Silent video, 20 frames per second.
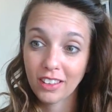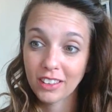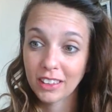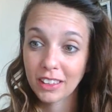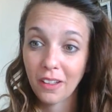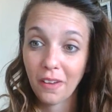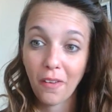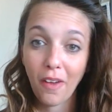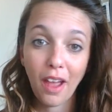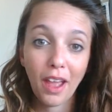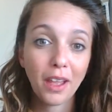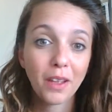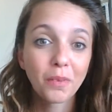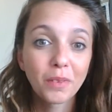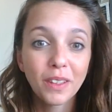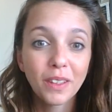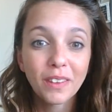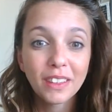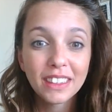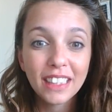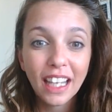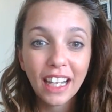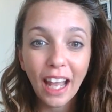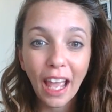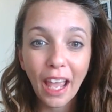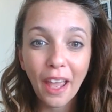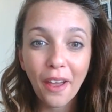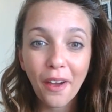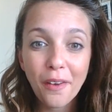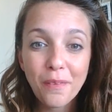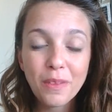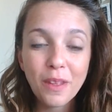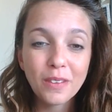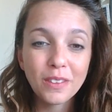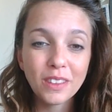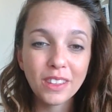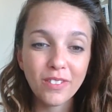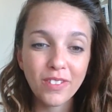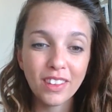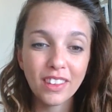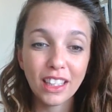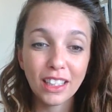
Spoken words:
So I am so excited. I hope those of you